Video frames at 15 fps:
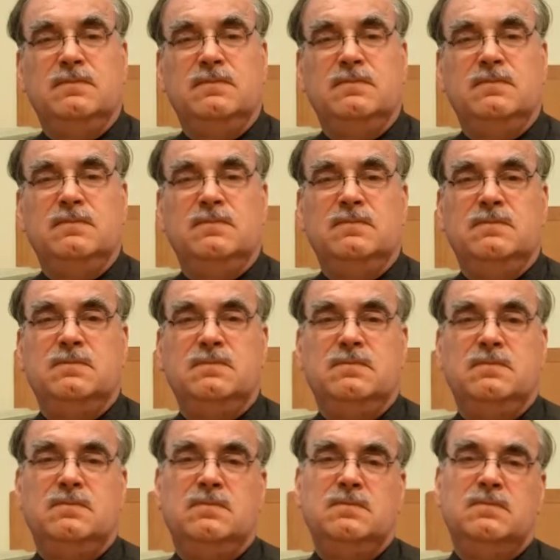
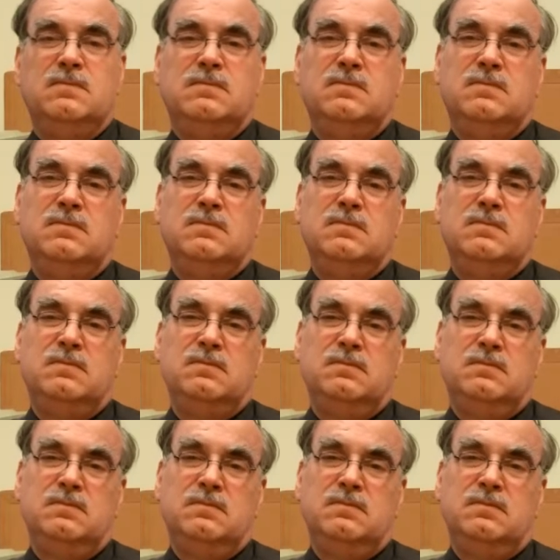
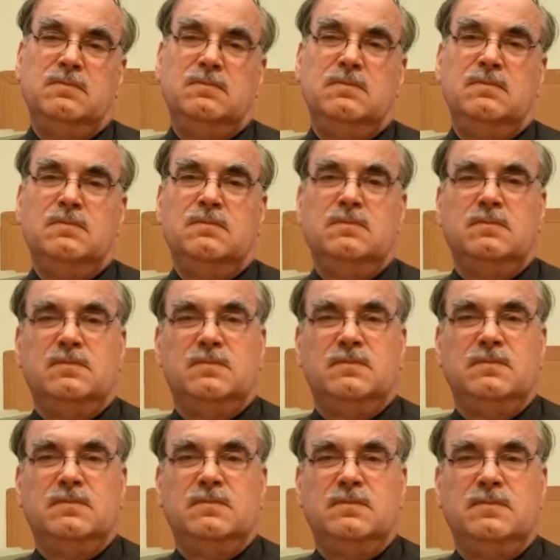
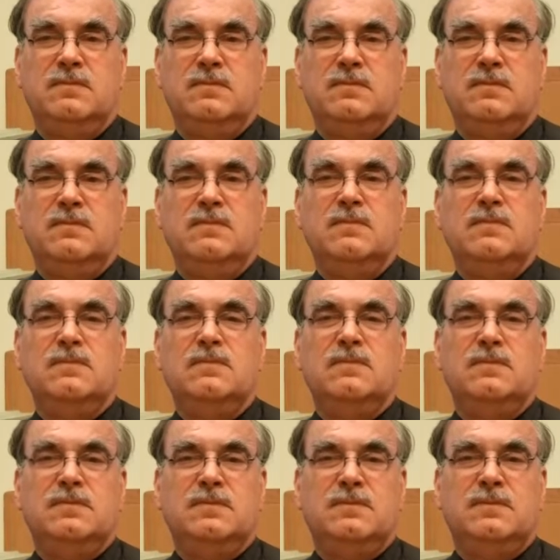
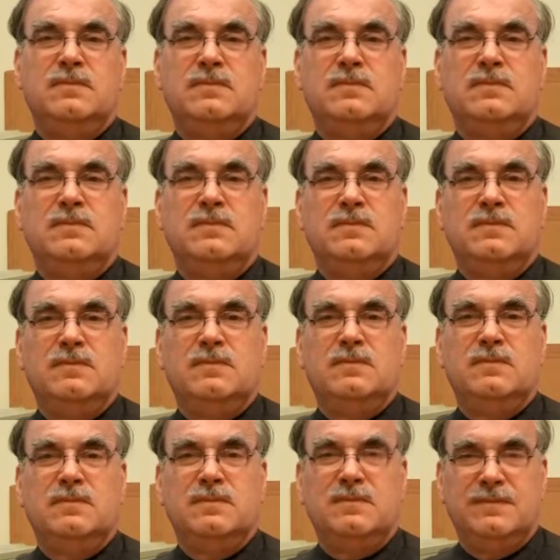
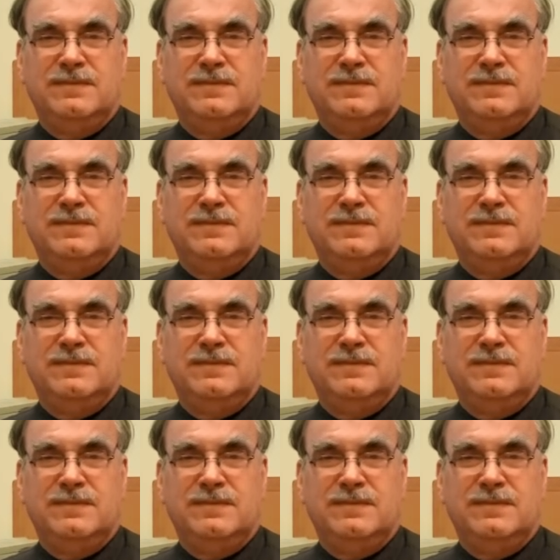No one is speaking in this clip.